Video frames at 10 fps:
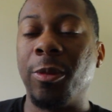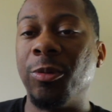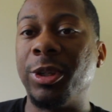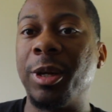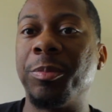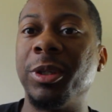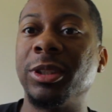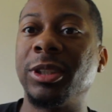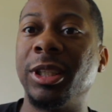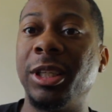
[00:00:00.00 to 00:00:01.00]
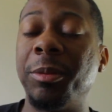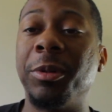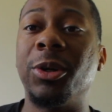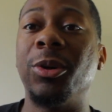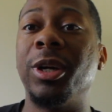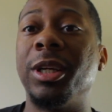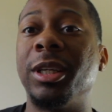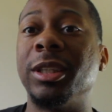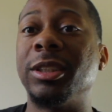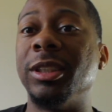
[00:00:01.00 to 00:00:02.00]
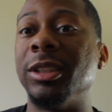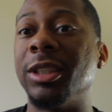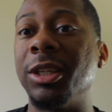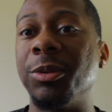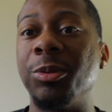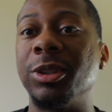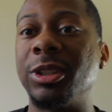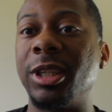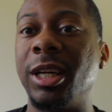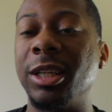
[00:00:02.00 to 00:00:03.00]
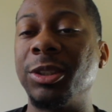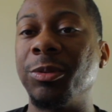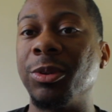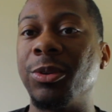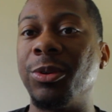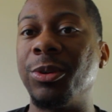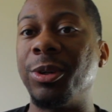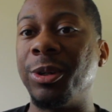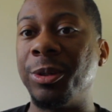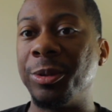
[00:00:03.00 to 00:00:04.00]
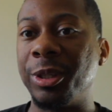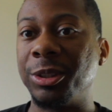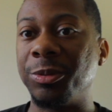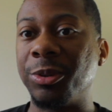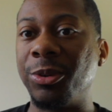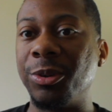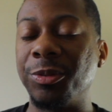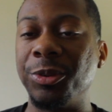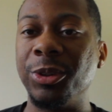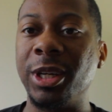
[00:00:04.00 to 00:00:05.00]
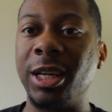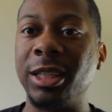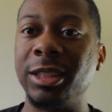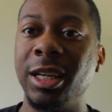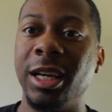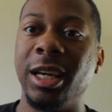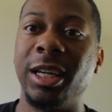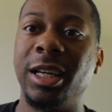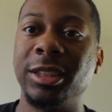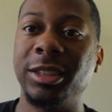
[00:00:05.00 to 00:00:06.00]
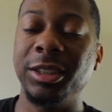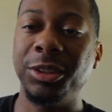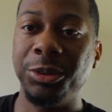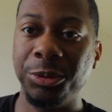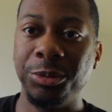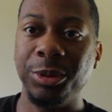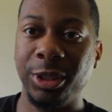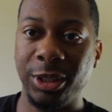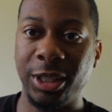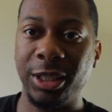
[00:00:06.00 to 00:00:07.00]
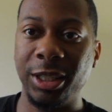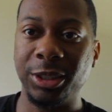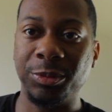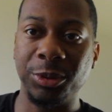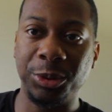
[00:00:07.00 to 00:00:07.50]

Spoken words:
with that being said, let me go ahead and get to these other ones that I have to record for you guys, and I'll see you in that next one.